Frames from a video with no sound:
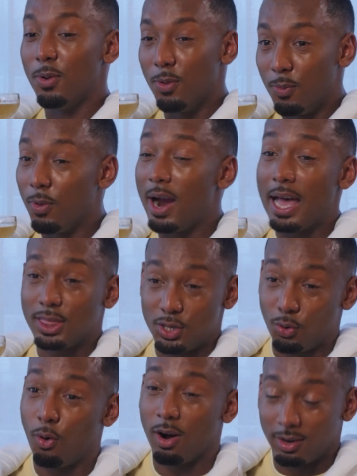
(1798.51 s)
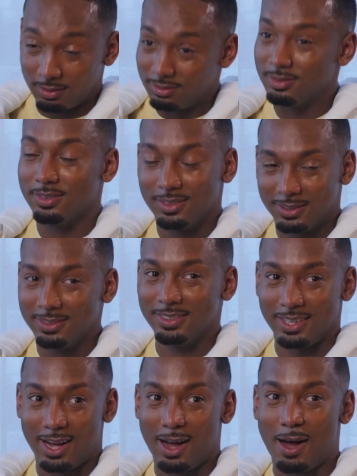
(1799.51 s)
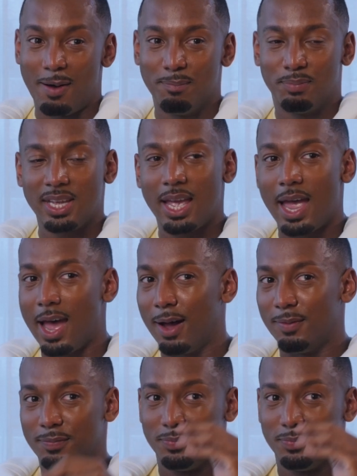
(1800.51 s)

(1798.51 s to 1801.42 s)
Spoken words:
we're at the door. But yeah,